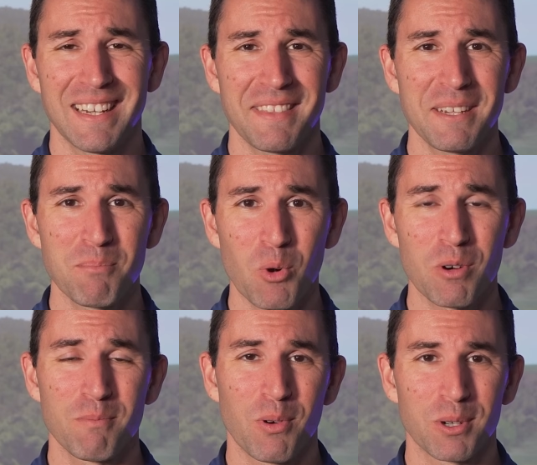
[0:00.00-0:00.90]
I think
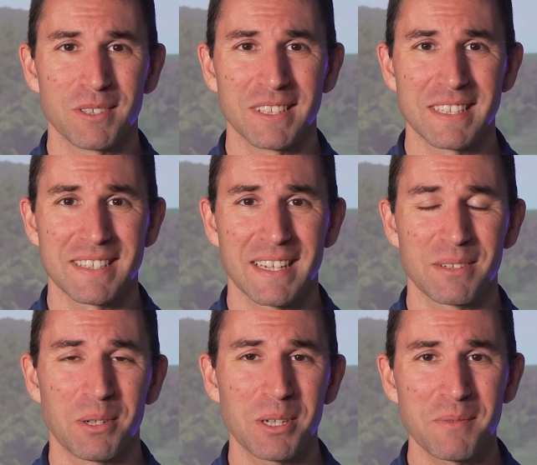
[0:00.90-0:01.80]
more importantly is
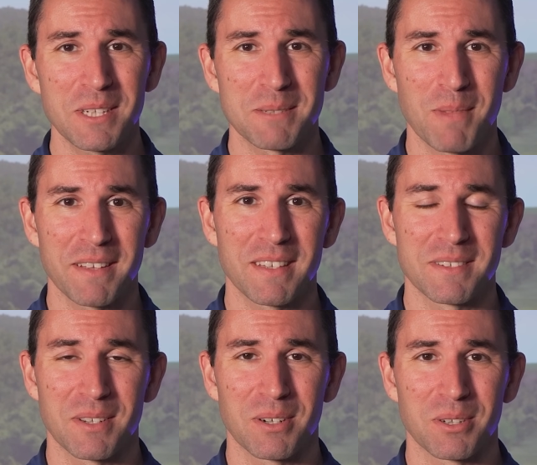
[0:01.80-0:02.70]
that all of these
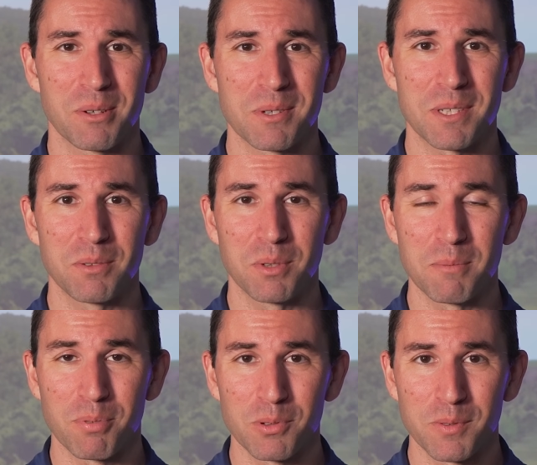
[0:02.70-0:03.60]
methods are going to
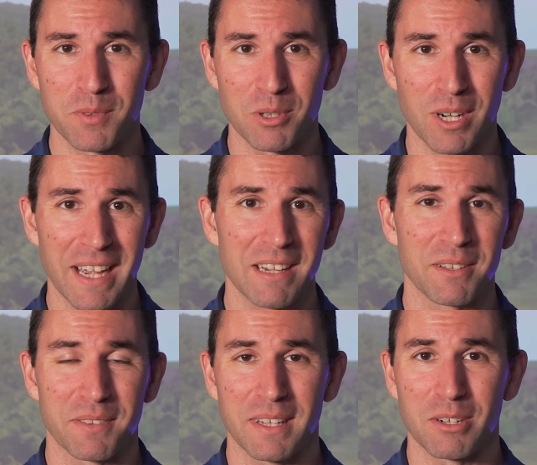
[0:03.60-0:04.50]
improve your
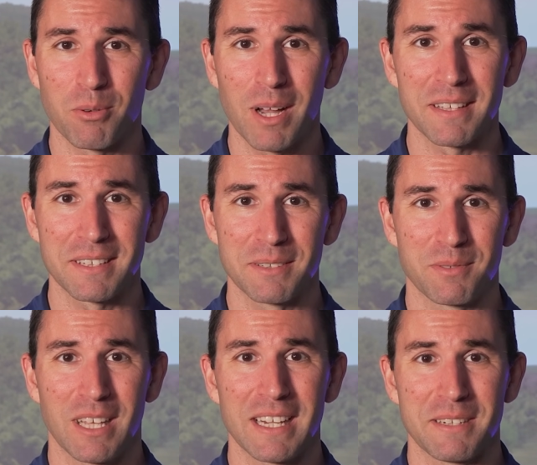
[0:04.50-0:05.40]
health and quality
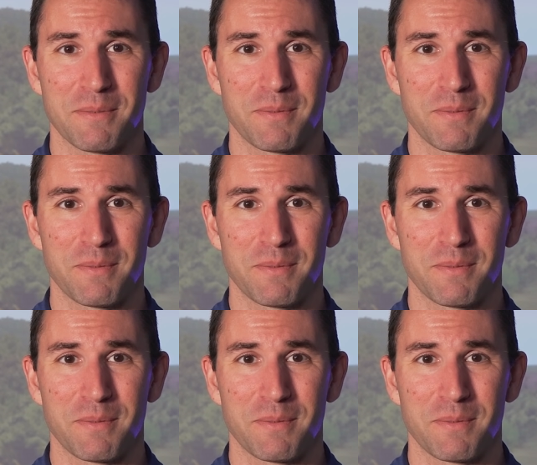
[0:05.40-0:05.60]
of life.